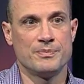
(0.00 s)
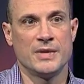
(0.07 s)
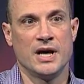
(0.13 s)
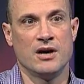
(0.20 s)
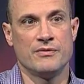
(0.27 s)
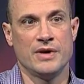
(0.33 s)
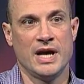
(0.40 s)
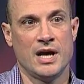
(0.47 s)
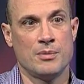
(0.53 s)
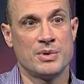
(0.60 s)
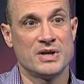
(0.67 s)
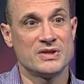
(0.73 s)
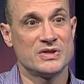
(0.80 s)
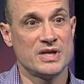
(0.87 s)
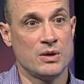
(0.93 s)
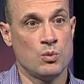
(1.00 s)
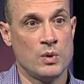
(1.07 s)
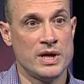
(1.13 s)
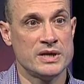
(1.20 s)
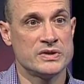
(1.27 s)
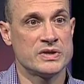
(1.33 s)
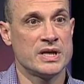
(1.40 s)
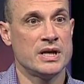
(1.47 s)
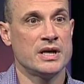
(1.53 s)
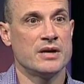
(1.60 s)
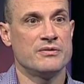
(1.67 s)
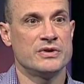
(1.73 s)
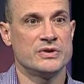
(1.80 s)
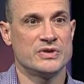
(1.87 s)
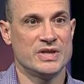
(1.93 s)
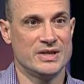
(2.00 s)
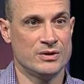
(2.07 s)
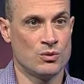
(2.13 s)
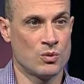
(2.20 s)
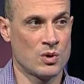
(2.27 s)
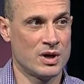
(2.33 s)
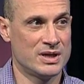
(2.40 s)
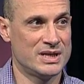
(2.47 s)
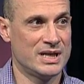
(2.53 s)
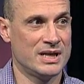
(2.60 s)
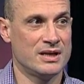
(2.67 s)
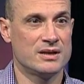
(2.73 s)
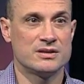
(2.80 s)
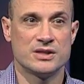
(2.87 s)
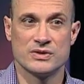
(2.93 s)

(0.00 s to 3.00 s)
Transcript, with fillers: Now, if you happen to see wheezing, if you see grunting,